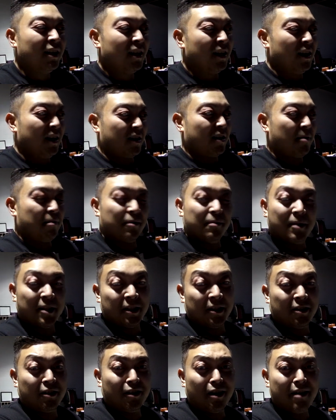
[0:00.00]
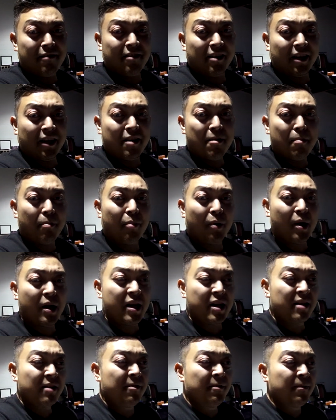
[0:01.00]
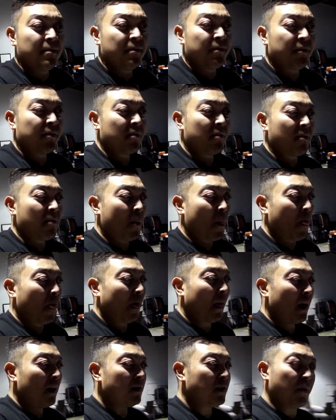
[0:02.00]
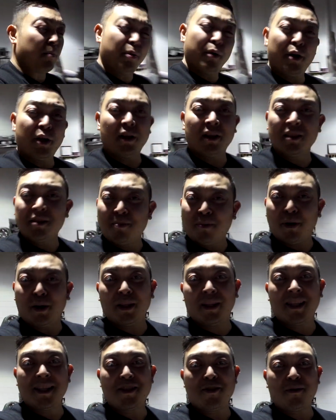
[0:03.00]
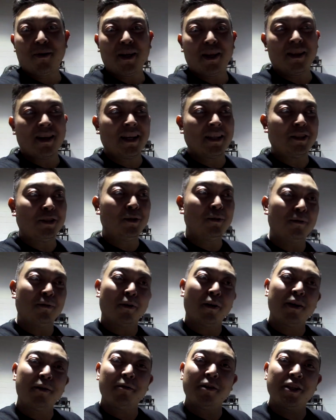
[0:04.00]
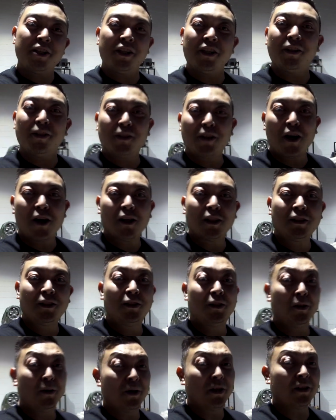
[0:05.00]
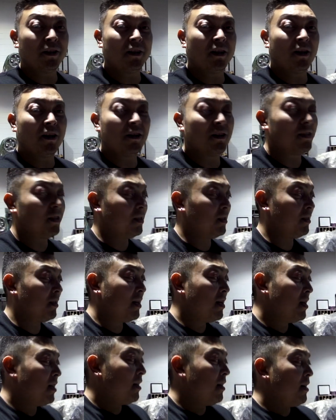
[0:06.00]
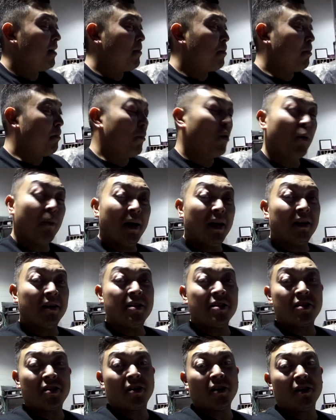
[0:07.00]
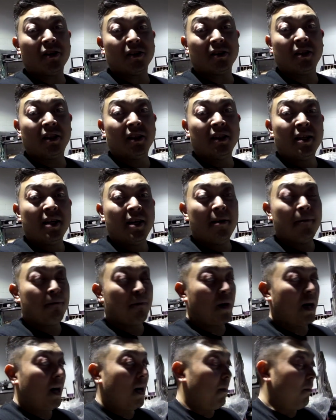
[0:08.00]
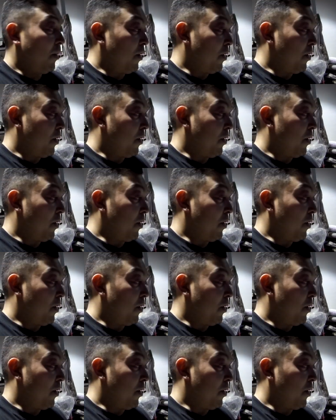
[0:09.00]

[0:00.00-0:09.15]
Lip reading: a couple months of driving it, but let's put it this way, that 240 windshield costs $200 mobile installed. An